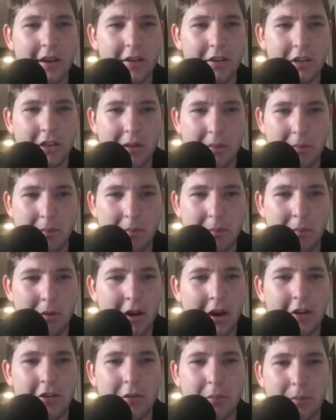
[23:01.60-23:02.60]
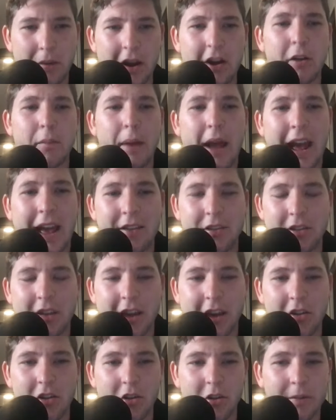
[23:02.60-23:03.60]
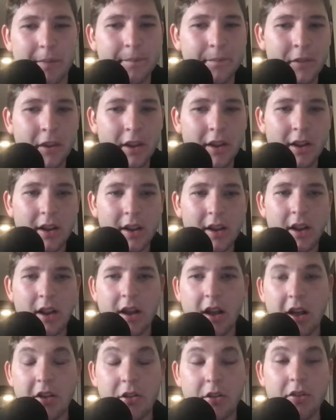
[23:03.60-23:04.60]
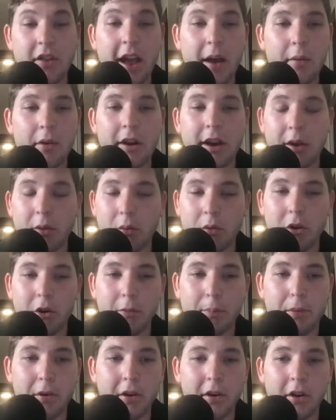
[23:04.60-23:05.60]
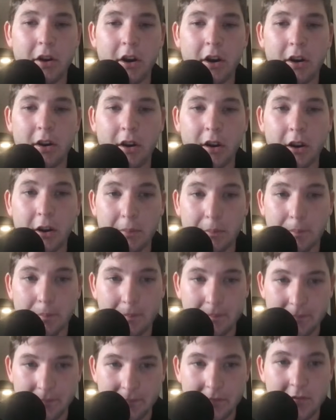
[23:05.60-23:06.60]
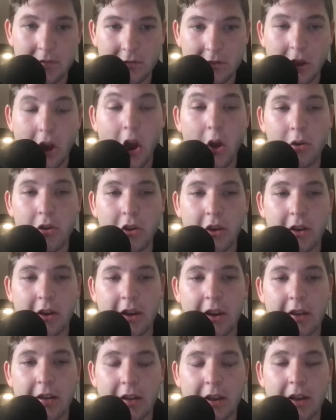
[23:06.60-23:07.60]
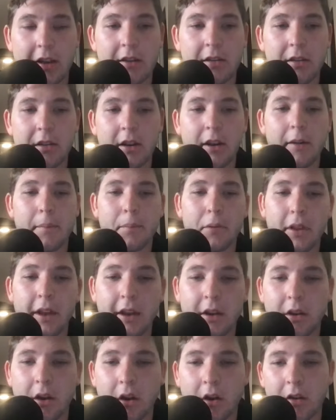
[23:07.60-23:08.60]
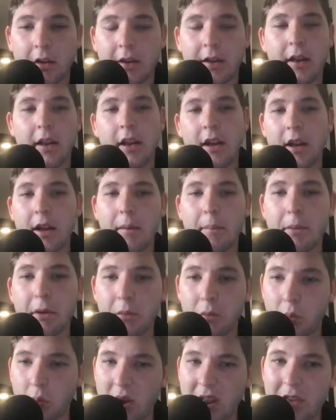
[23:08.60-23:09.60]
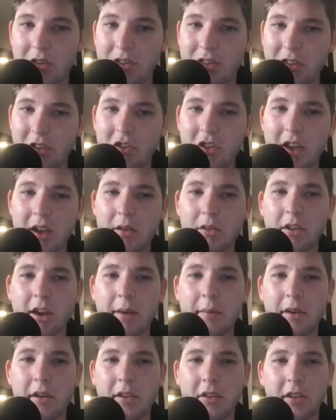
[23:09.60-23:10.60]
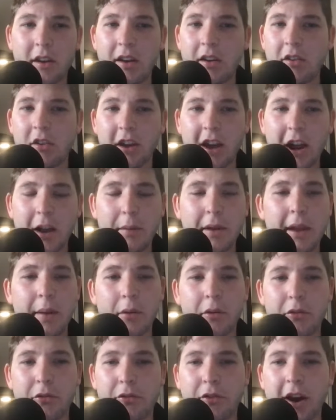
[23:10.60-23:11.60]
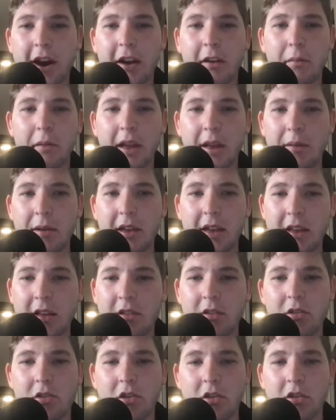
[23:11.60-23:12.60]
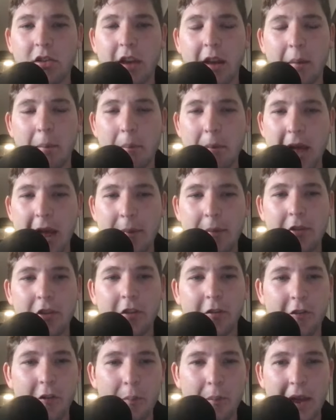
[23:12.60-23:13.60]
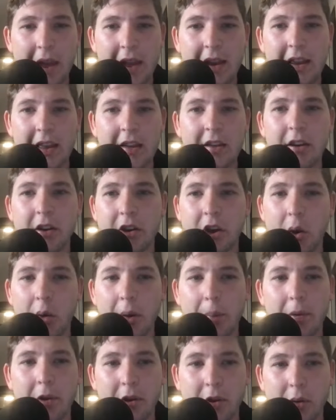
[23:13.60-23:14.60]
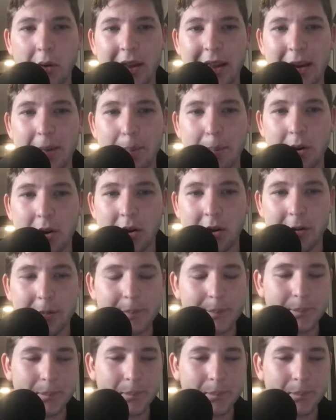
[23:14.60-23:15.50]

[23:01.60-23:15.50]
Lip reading: is the much better pass catcher. So that one I will put on coaching and play calling. But when CJ Uzama is in, you got to be able to find him. I mean, he's just a mammoth of a man. He can go up and go get a ball.